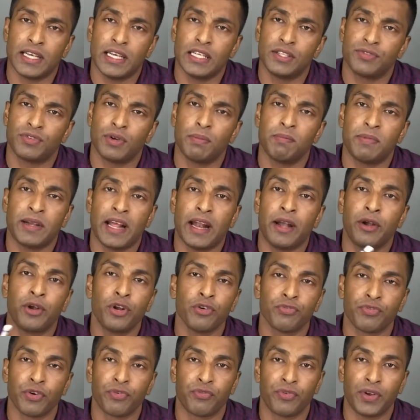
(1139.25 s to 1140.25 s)
It will change
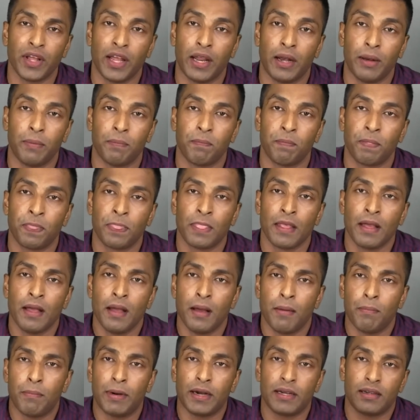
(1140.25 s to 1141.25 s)
from 10 to 15.
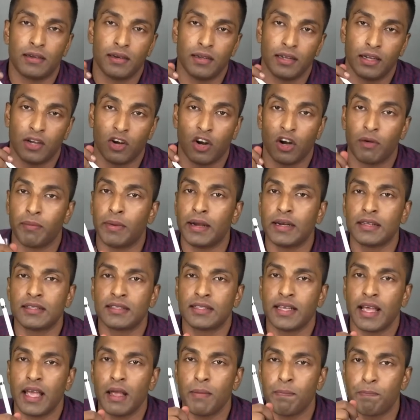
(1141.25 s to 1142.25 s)
But
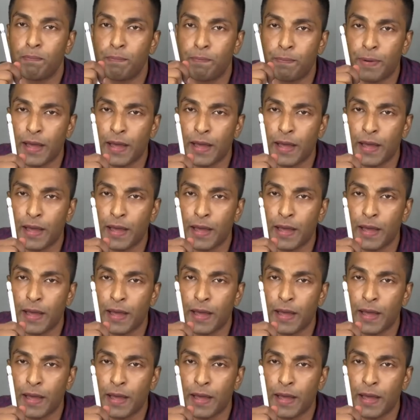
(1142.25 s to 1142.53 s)
government is